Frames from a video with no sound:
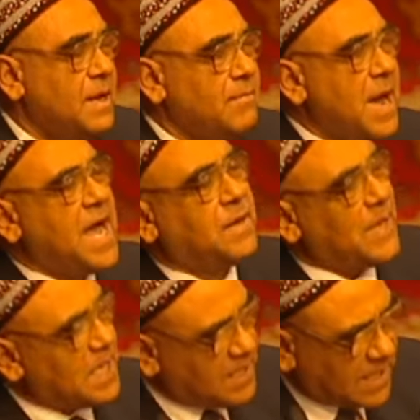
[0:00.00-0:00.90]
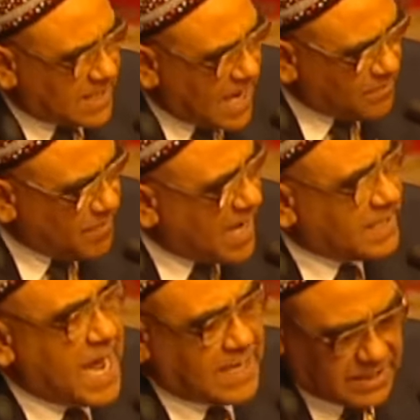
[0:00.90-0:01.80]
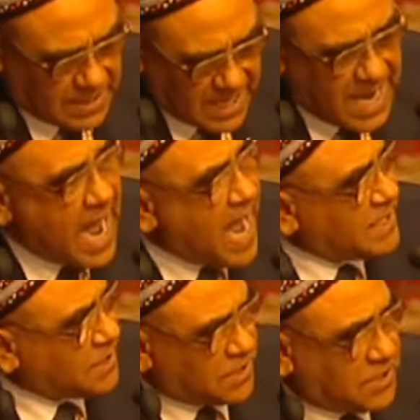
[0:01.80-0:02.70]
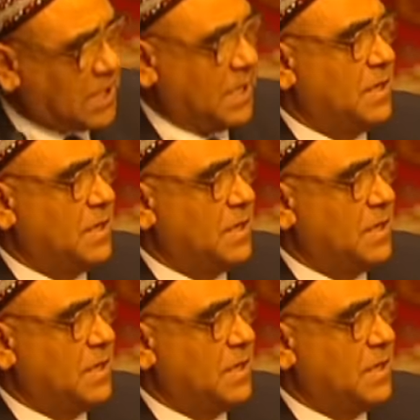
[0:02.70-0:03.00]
Bakbek Serdarım adaletin kanatıdır.